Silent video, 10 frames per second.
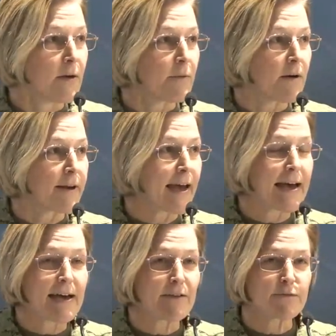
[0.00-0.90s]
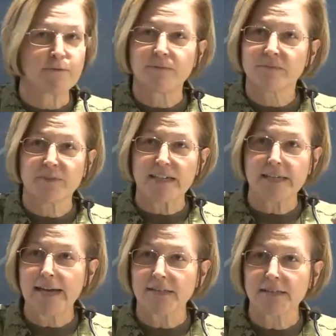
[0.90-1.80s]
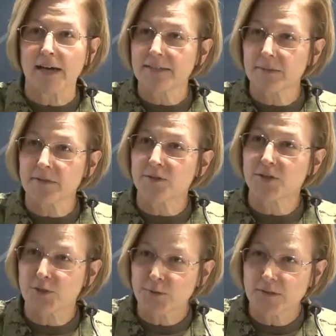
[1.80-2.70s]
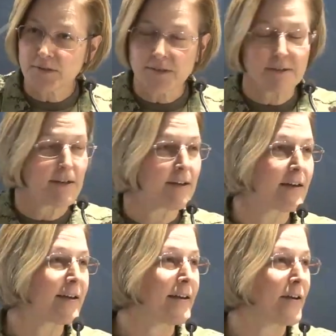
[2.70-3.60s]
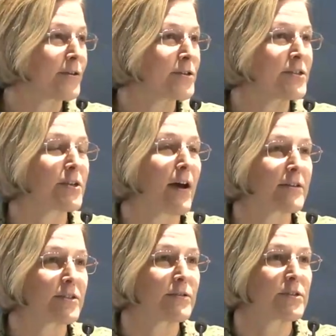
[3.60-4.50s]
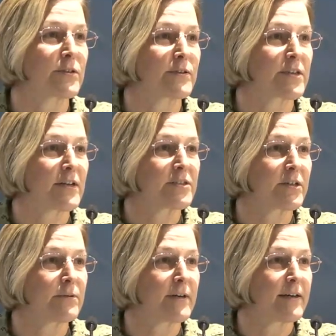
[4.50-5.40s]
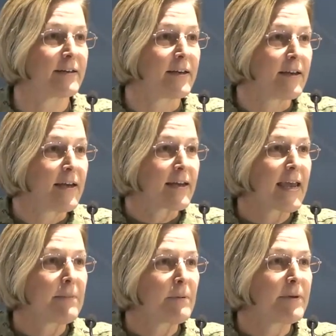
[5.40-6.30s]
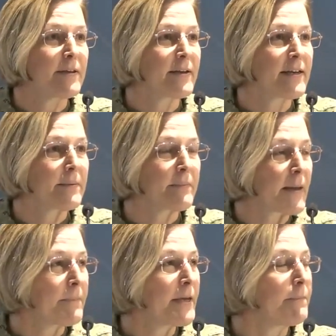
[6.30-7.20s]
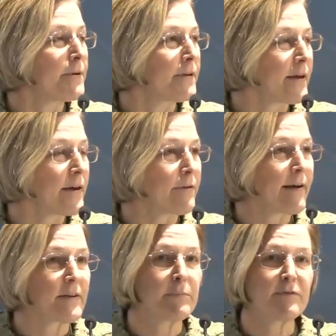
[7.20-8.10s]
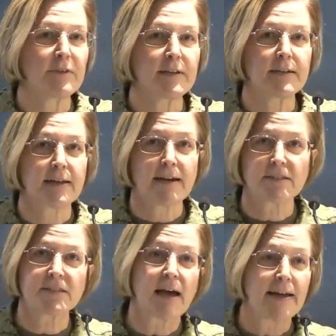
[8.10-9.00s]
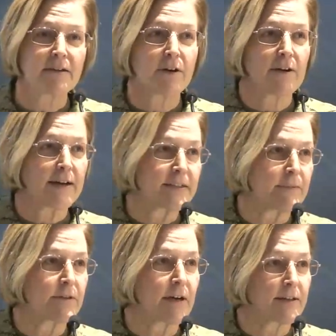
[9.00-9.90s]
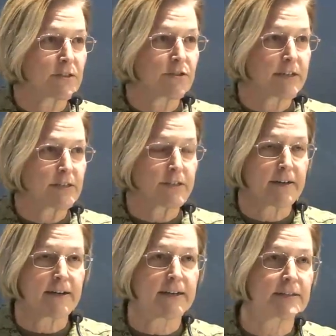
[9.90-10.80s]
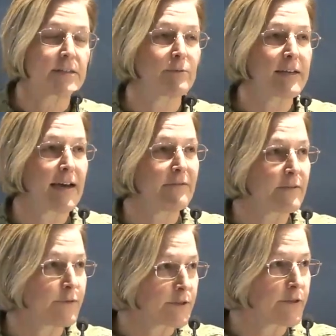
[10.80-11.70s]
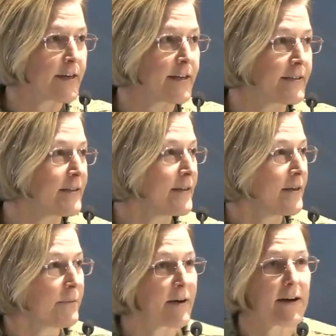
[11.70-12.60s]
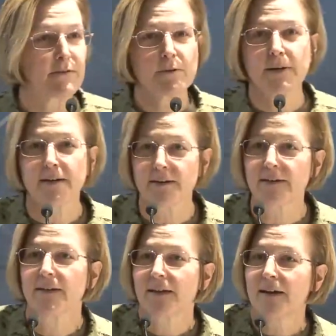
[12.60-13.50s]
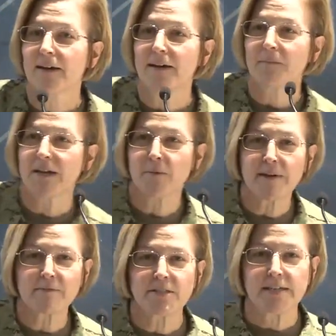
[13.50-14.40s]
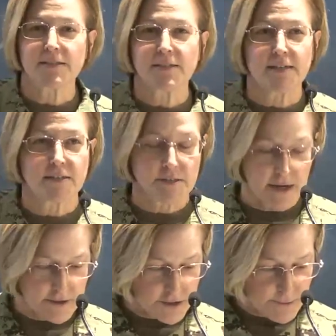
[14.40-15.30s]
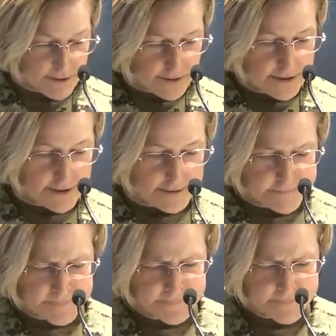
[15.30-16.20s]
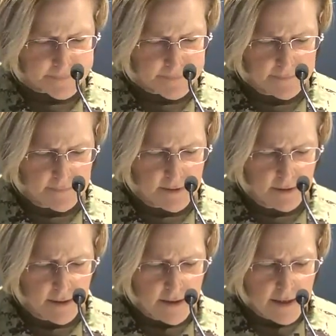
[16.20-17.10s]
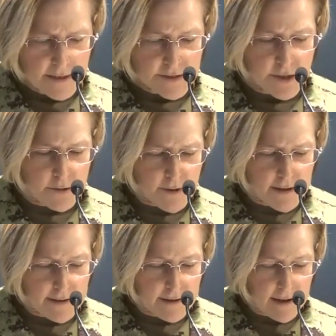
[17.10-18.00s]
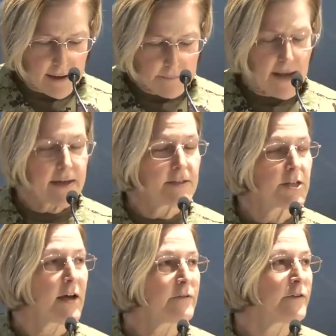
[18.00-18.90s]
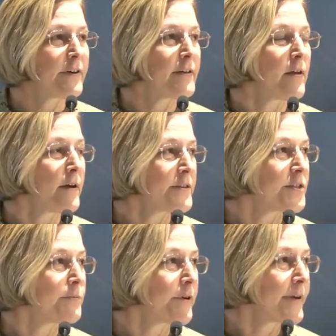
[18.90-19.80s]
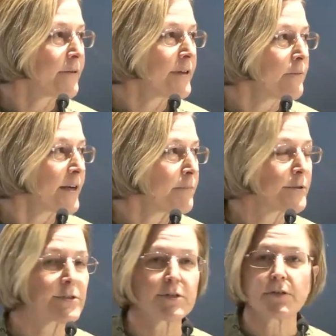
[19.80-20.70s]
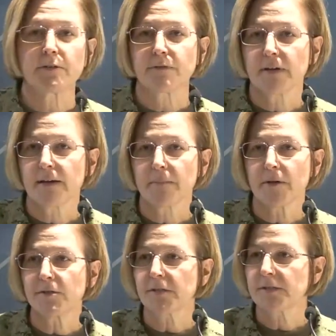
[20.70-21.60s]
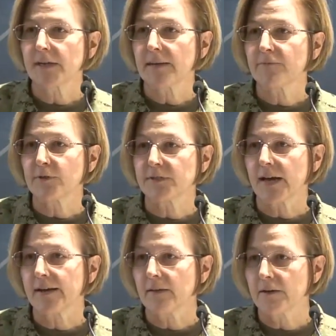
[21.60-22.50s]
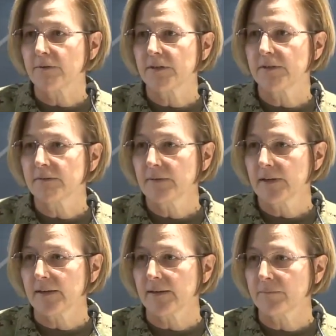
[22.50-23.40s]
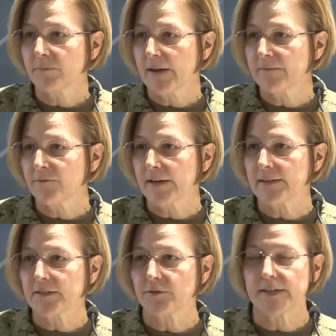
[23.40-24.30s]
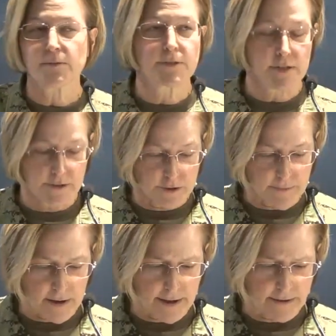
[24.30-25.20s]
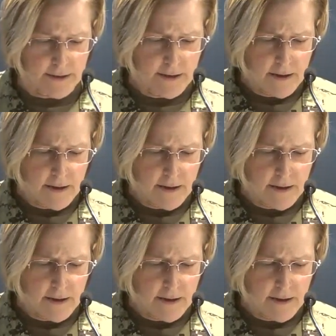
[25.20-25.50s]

where we have fantastic IW students uh, and others to talk to. So there was also uh, capability and, and, people around the pavilion outside of our IW concentration area. So we have infiltrated, we are everywhere, uh, and we hope we have a chance uh, to talk to you while you're here. So uh, I'm not going to talk for very long this morning. I really want to preserve uh, most of the time for a dialogue with you and, and frankly address what's on your mind.